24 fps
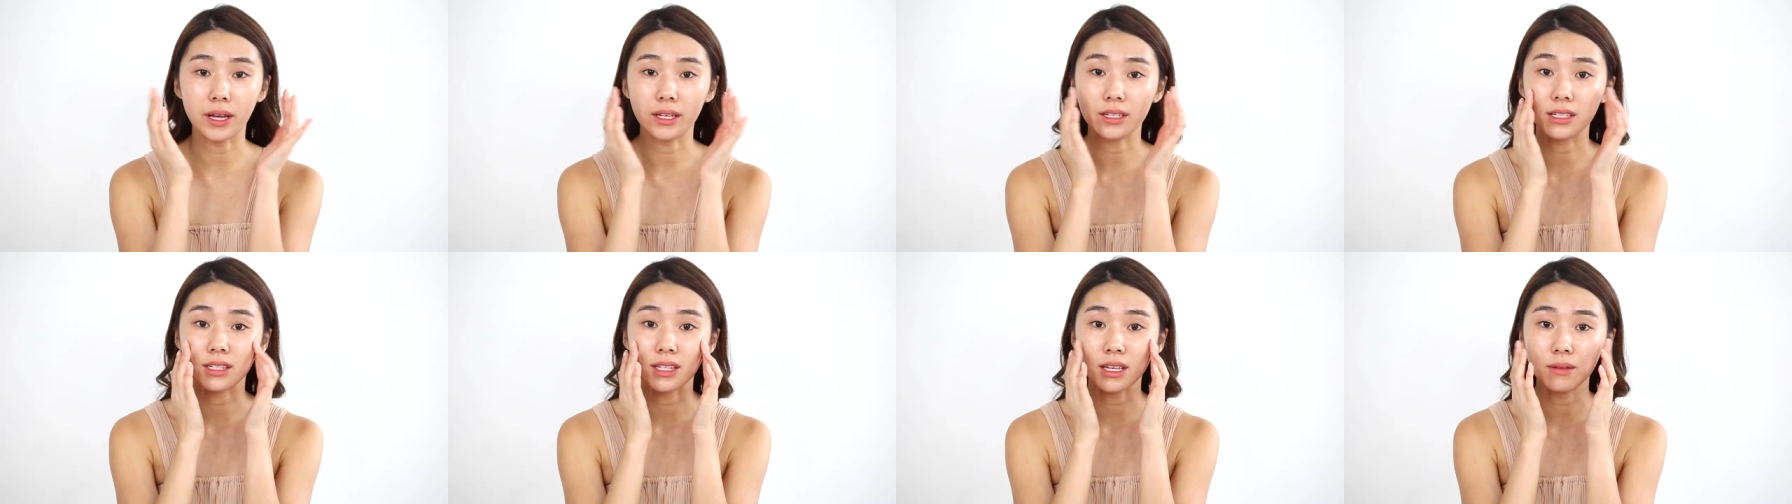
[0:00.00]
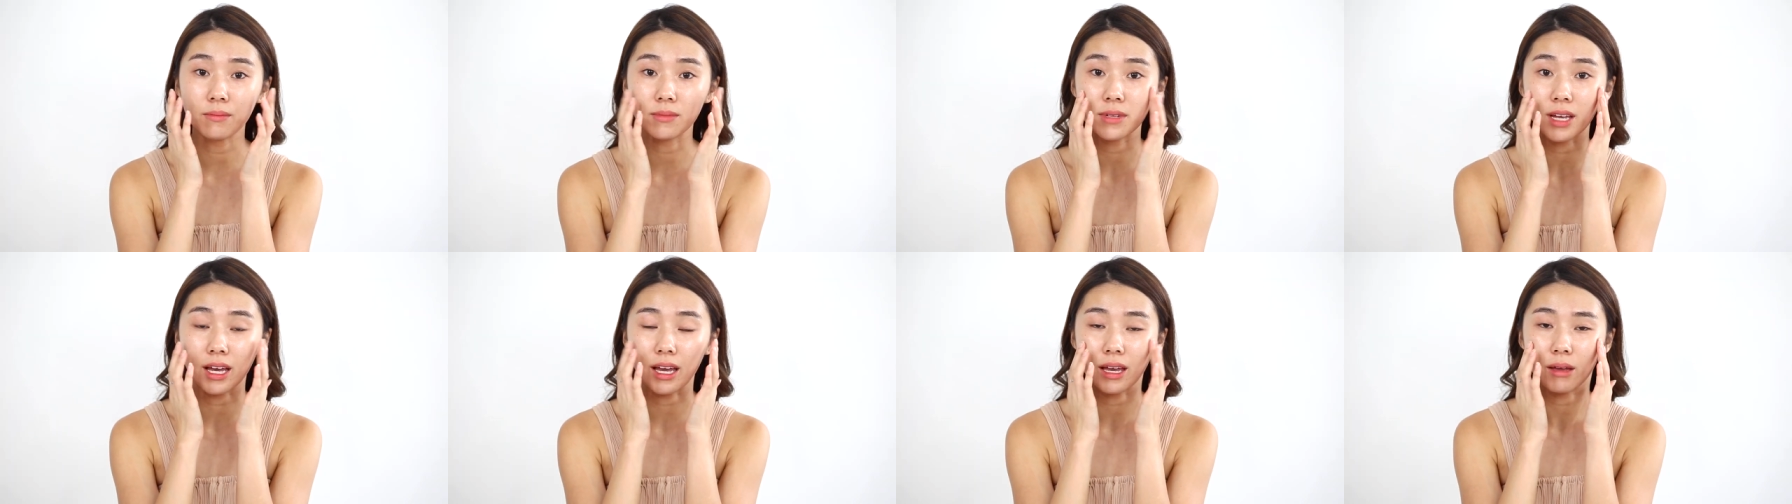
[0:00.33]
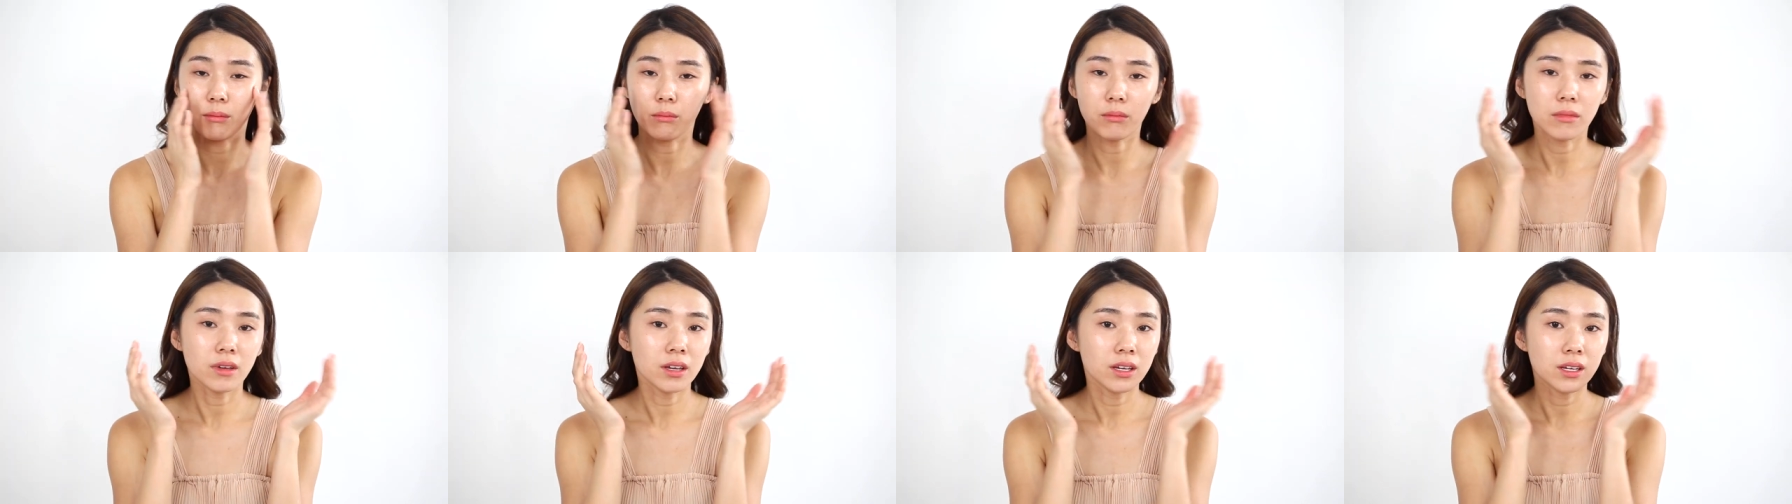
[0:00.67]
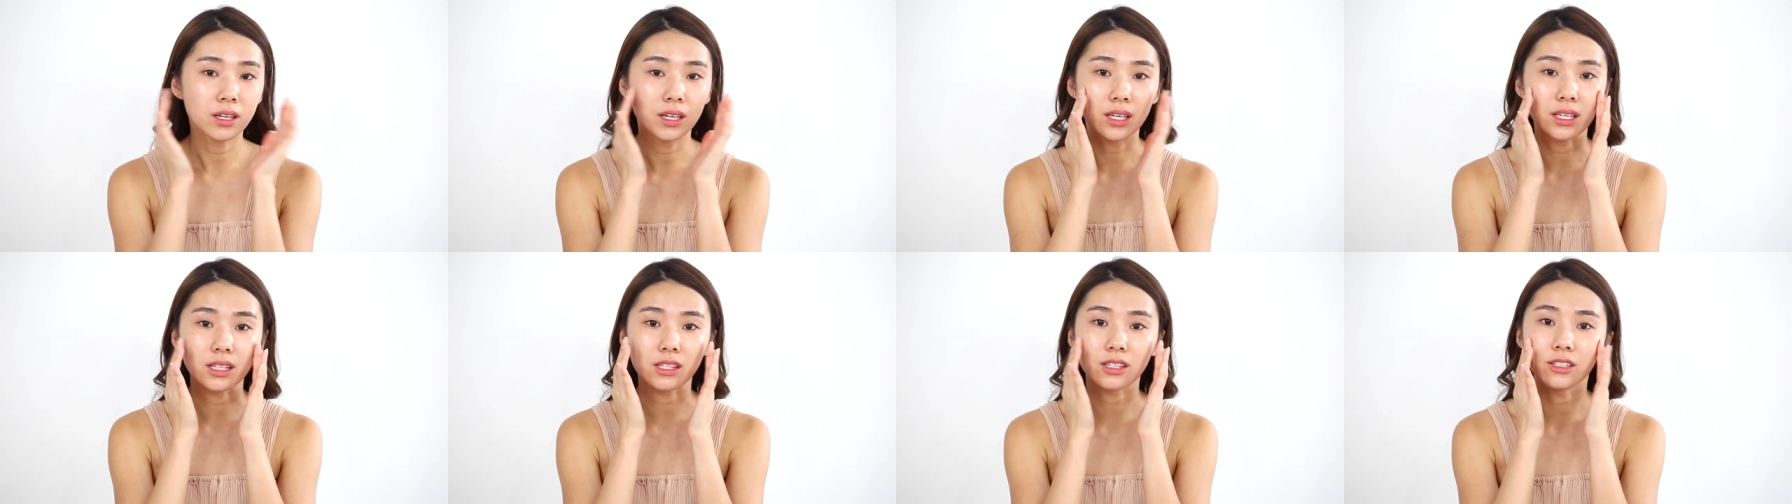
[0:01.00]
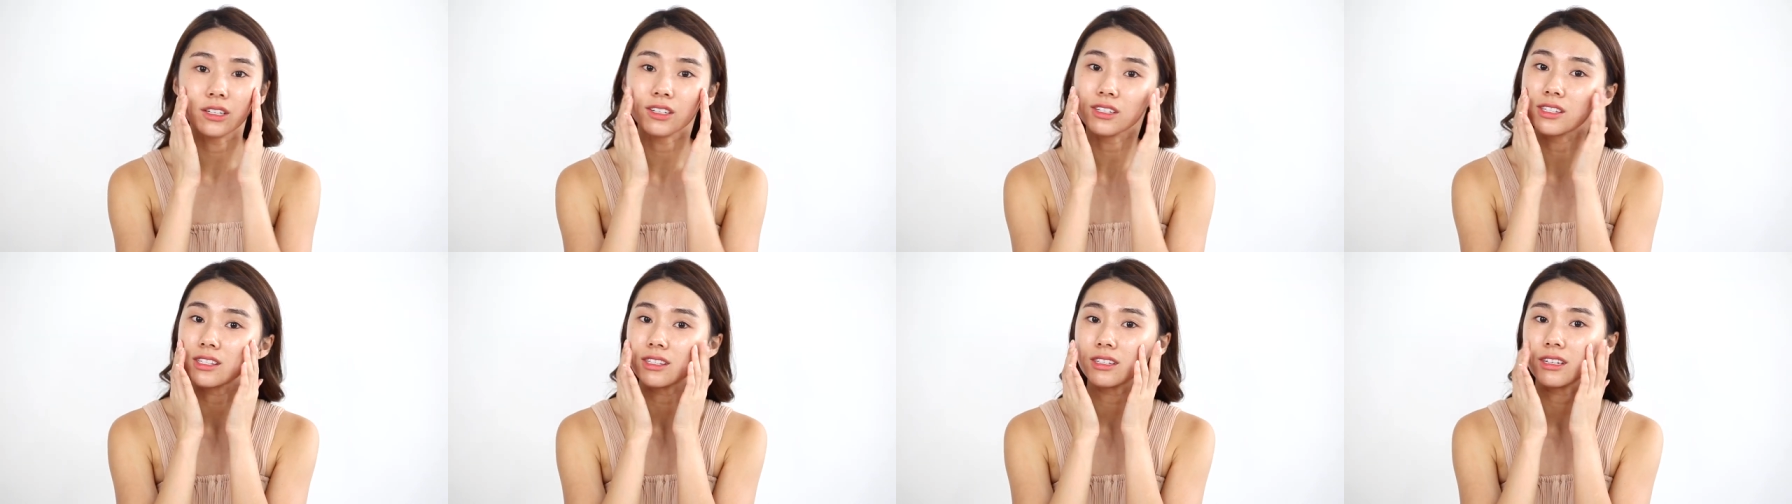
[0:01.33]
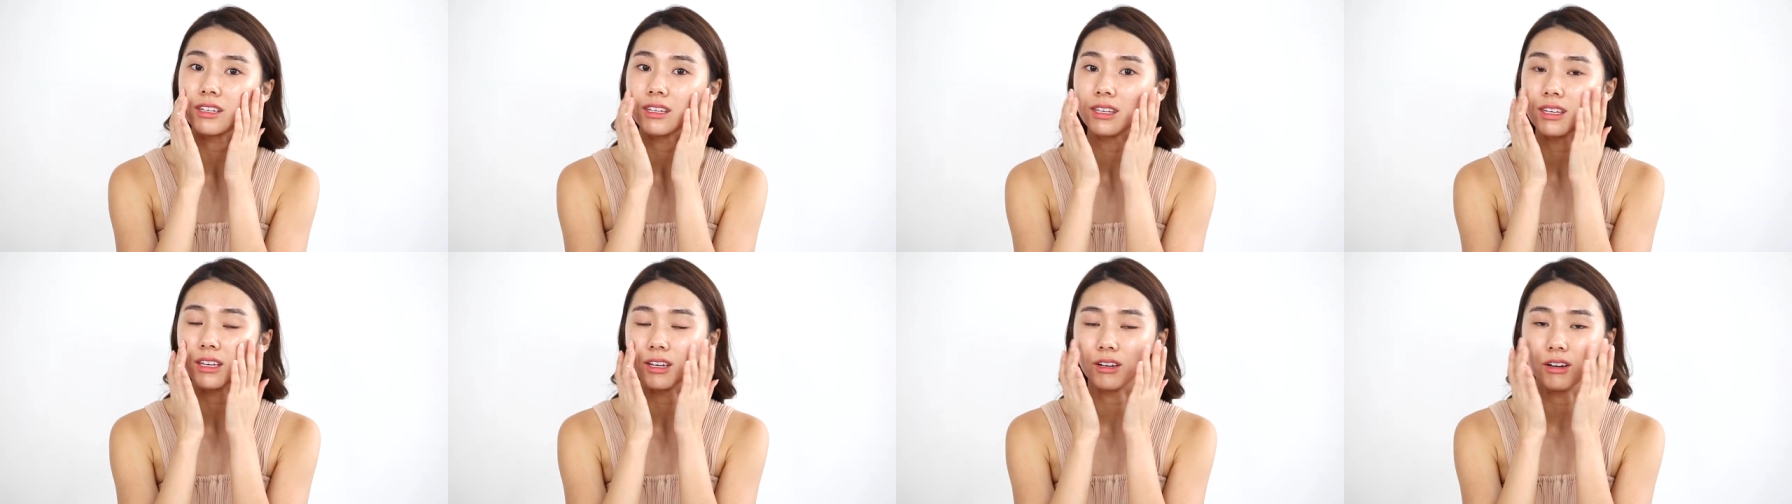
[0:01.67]
but at the same time, it's not
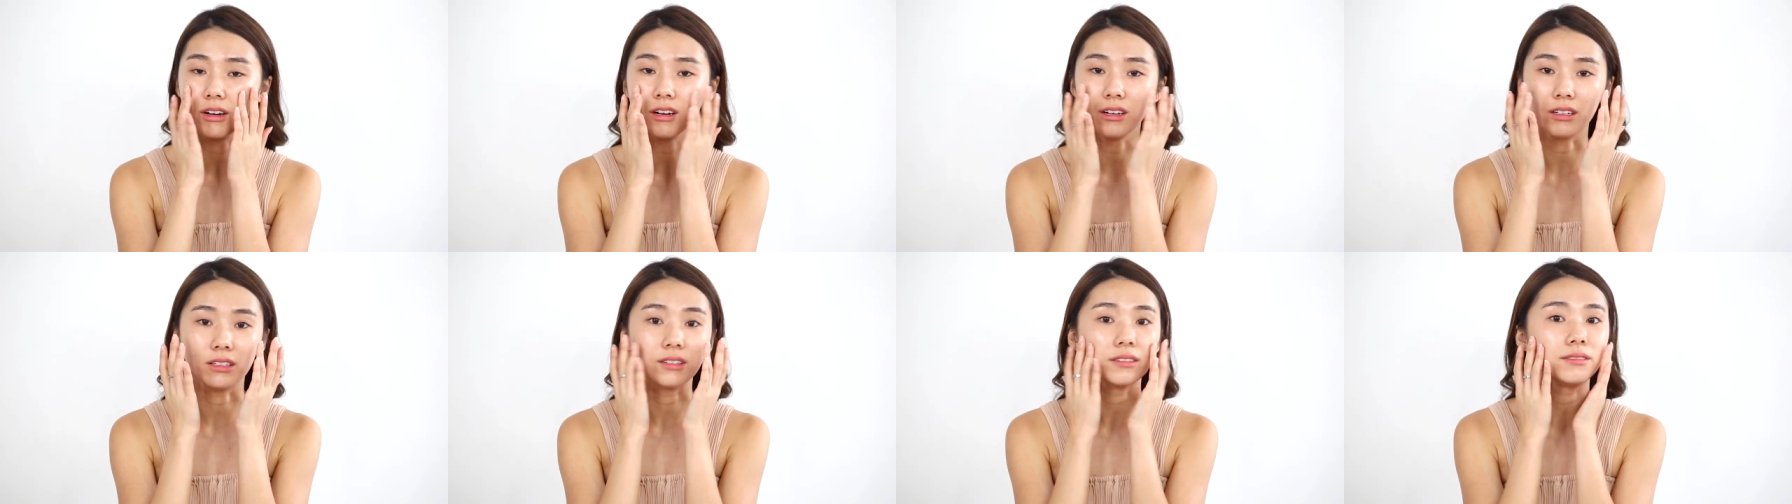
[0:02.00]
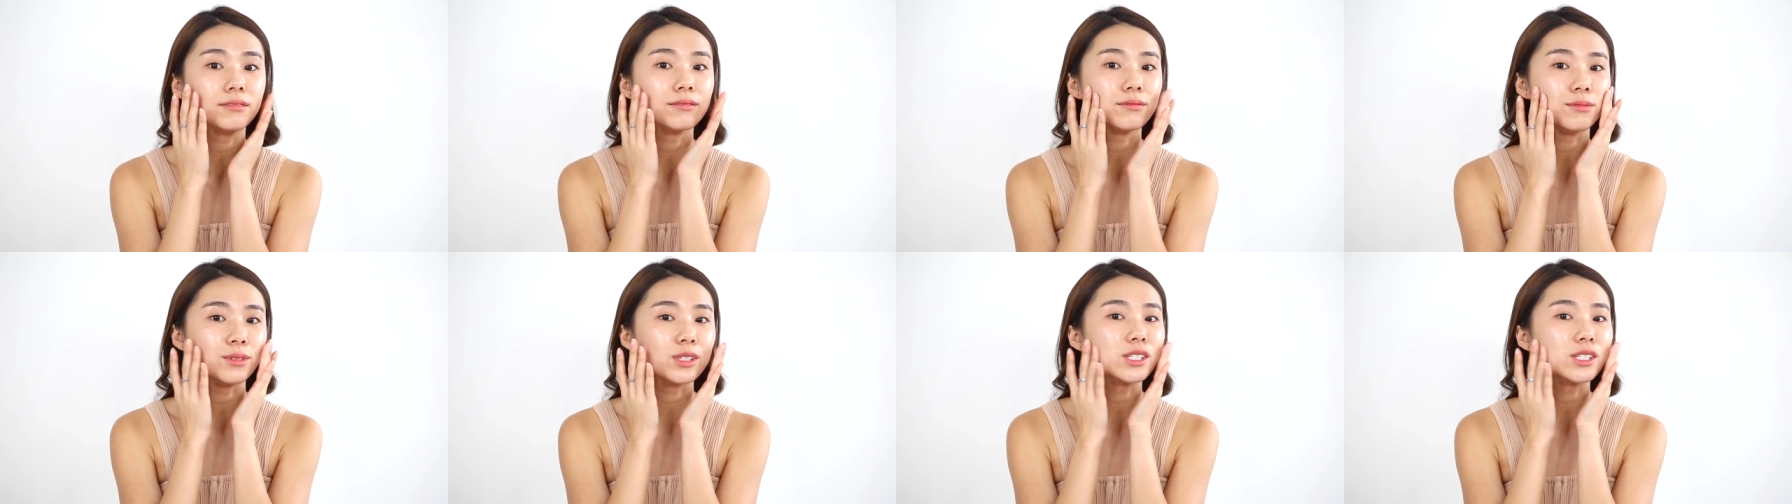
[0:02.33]
sticky at all,